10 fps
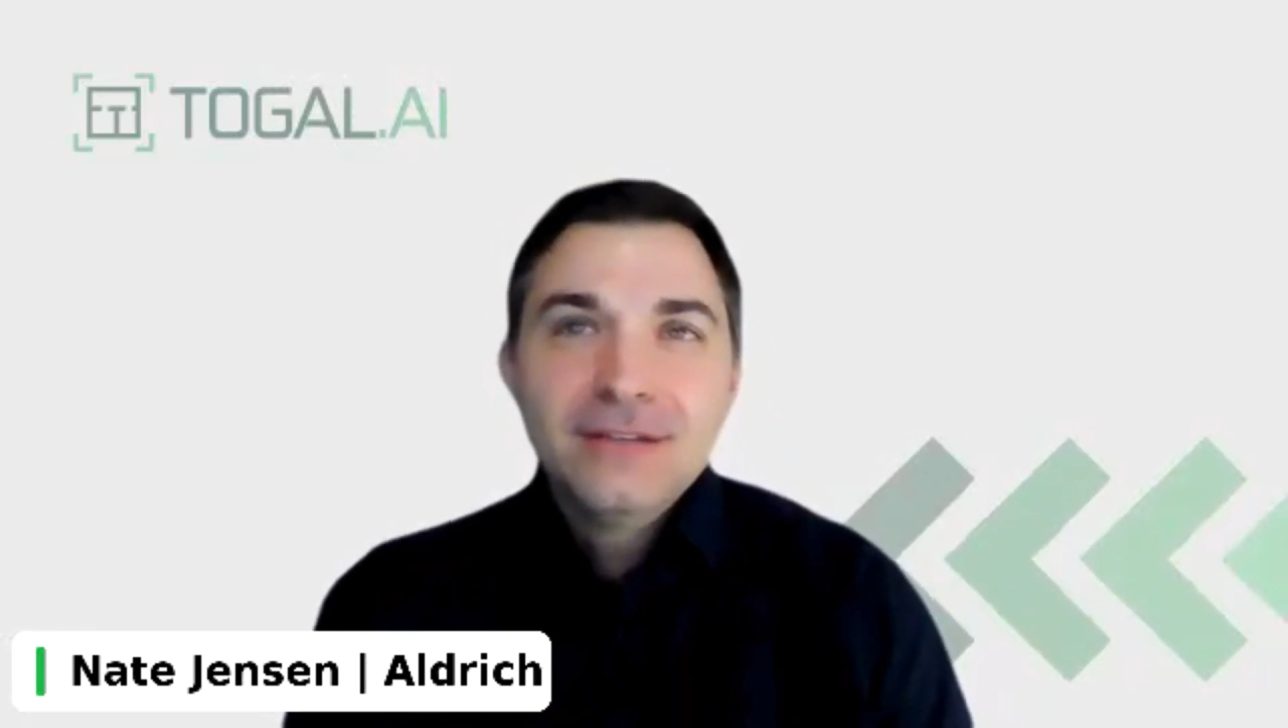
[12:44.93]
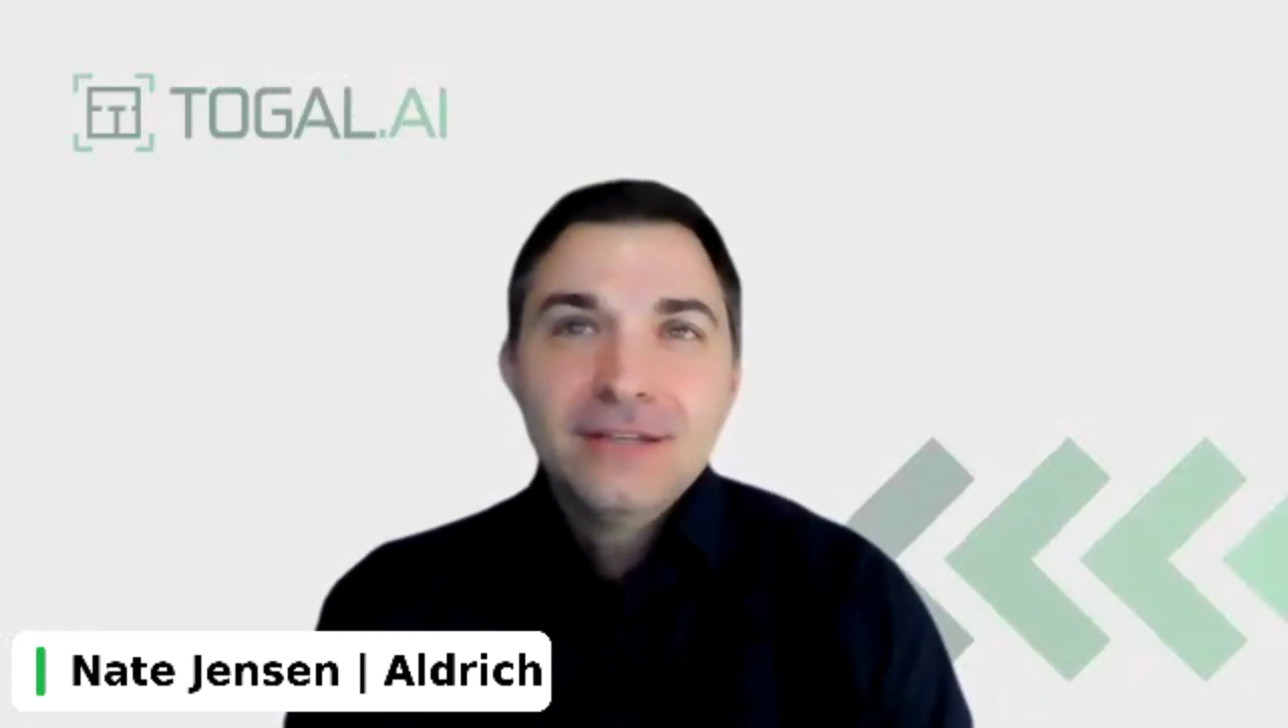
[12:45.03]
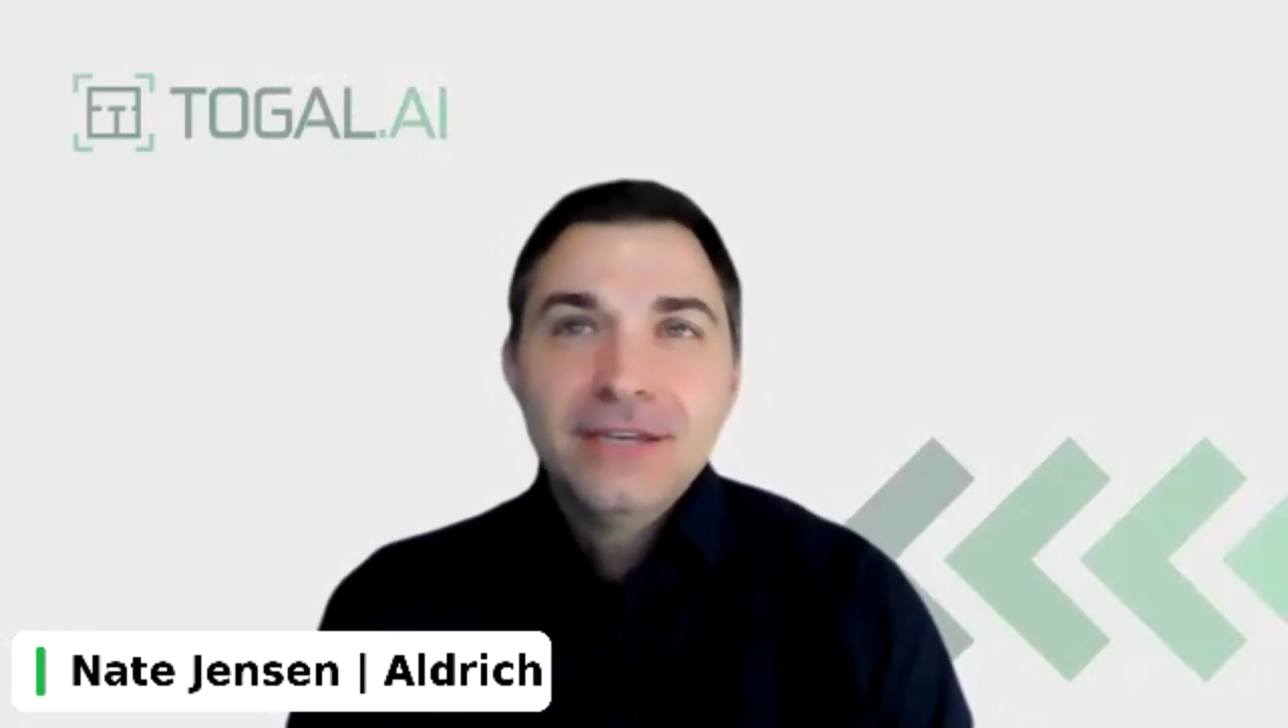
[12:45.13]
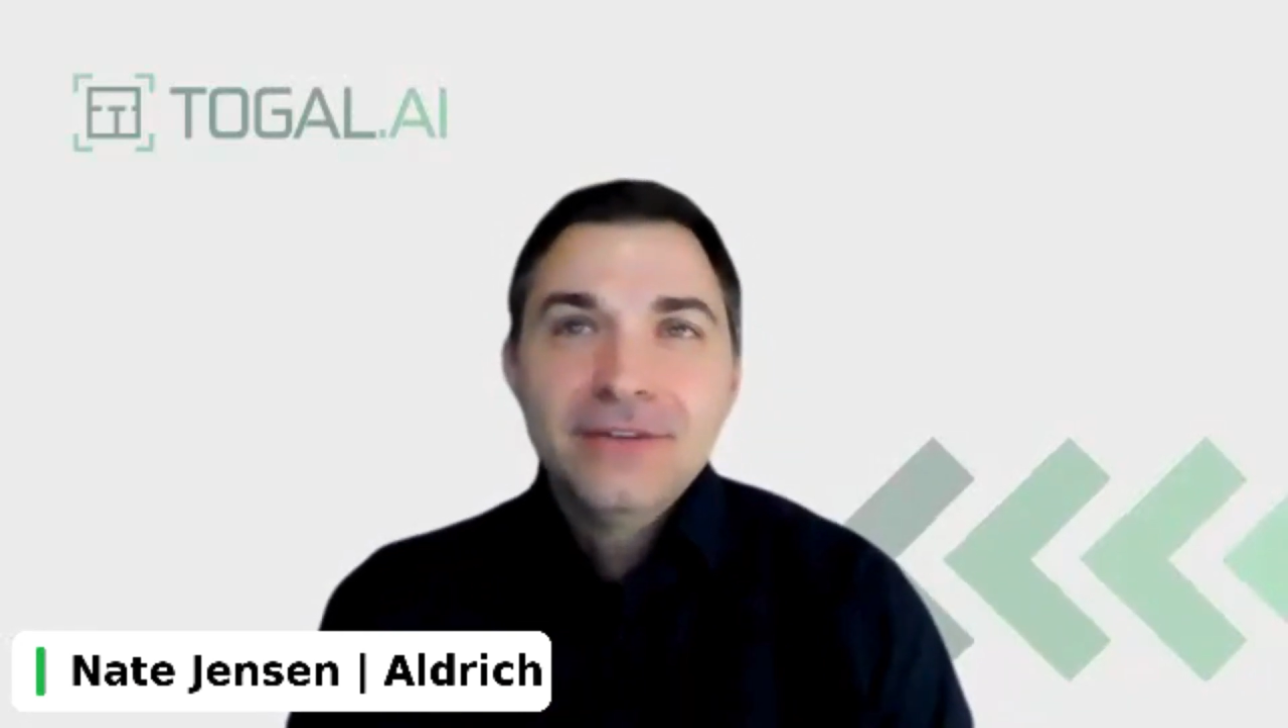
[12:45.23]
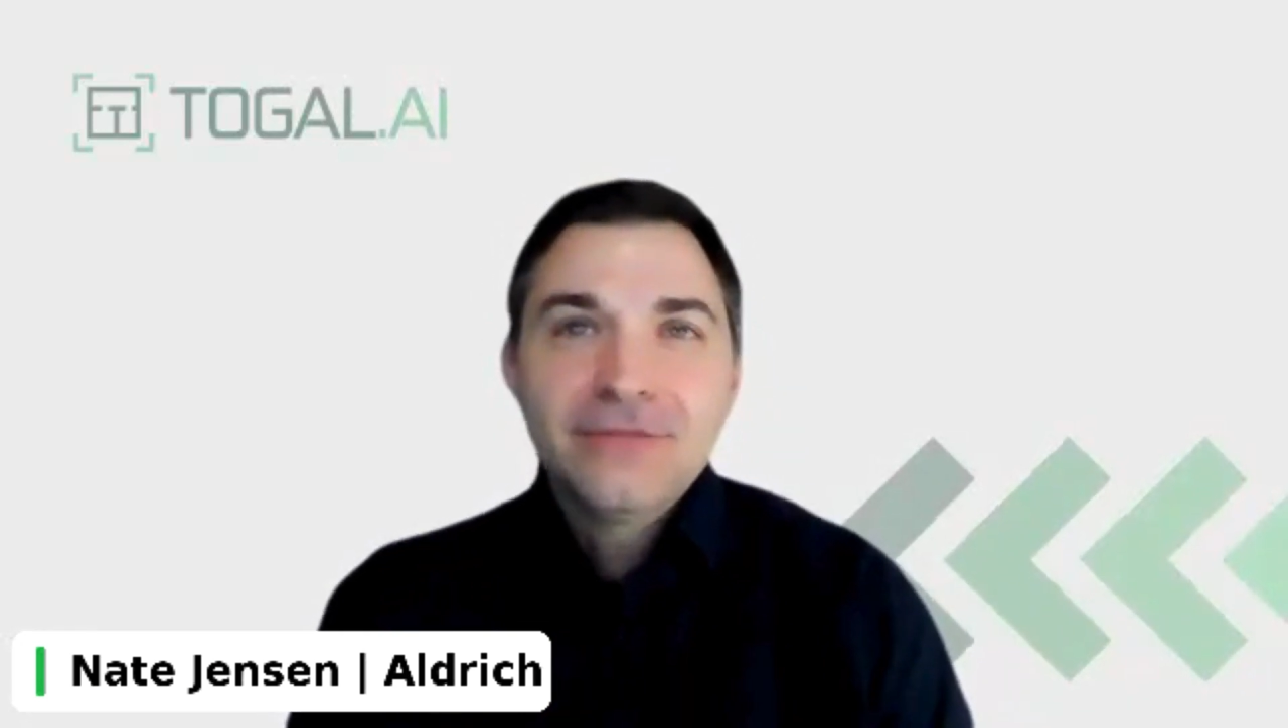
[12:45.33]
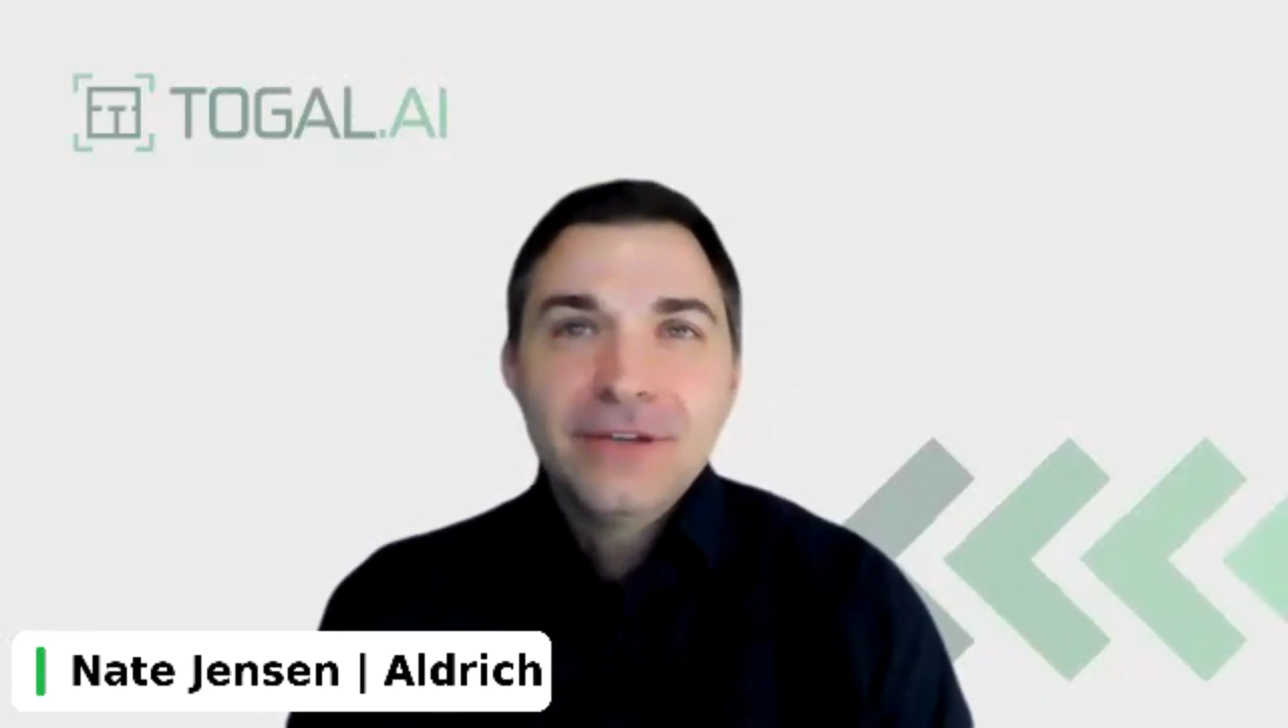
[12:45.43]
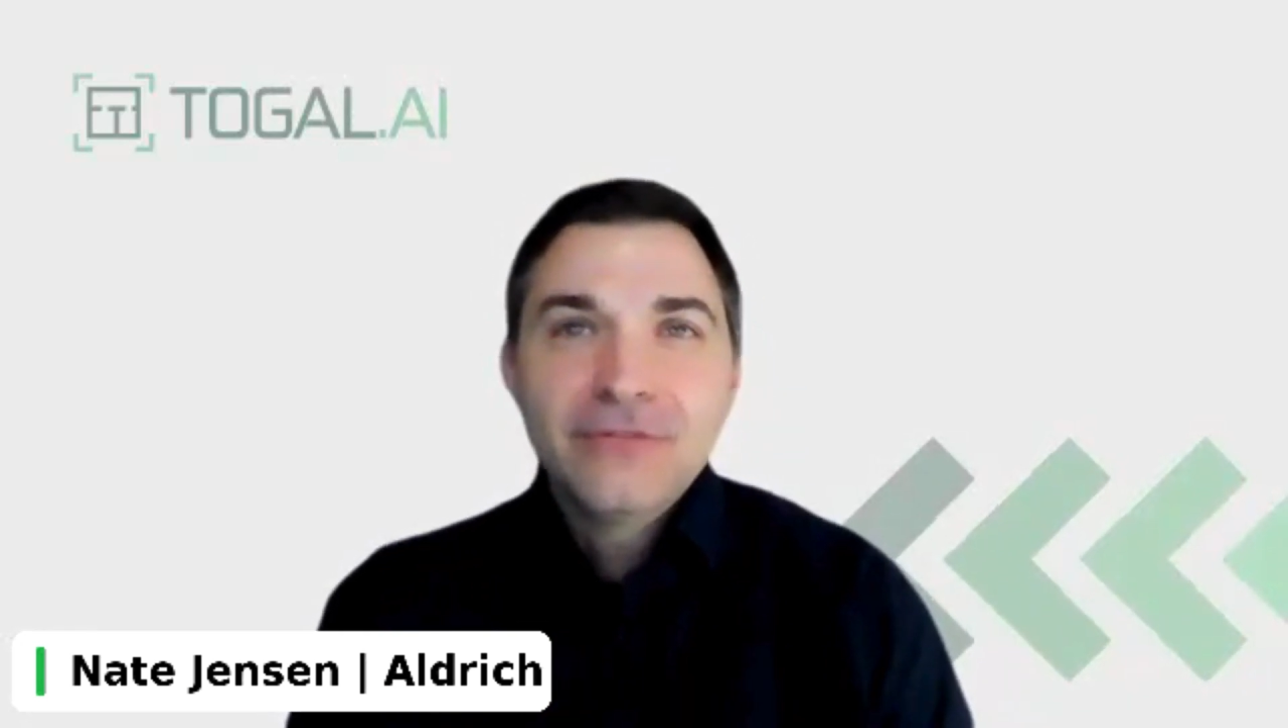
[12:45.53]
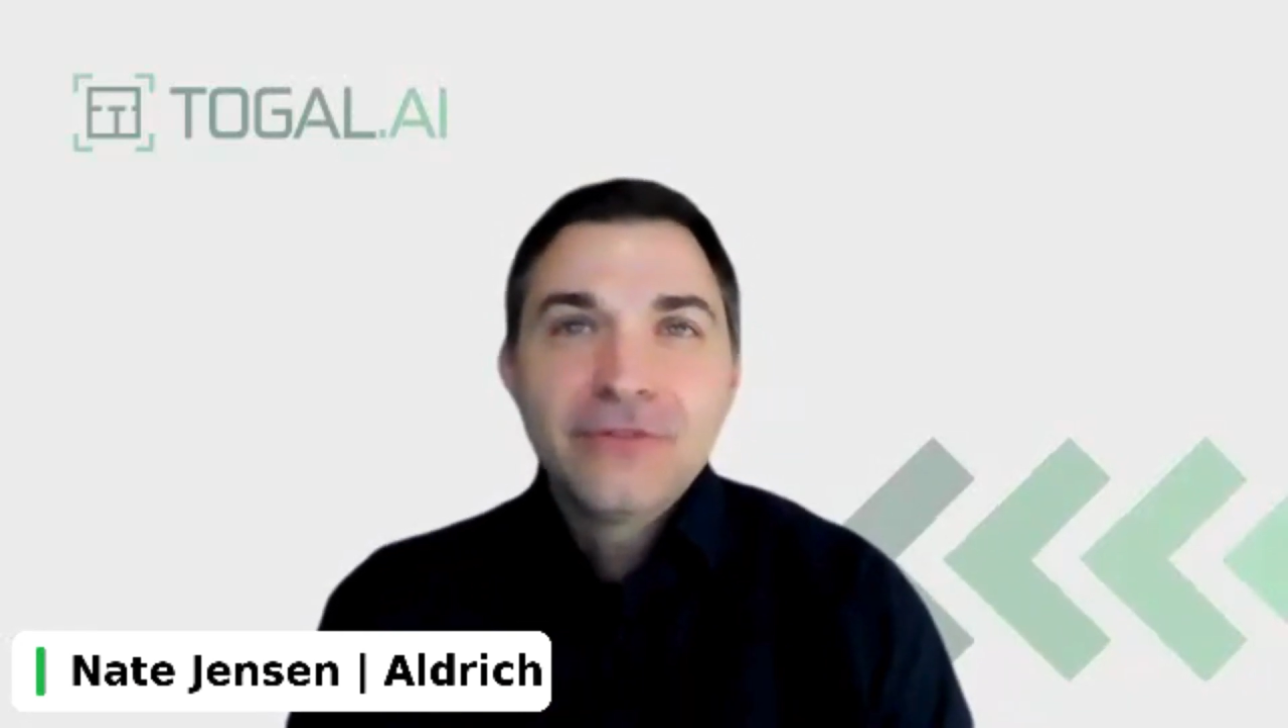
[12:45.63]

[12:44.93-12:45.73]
if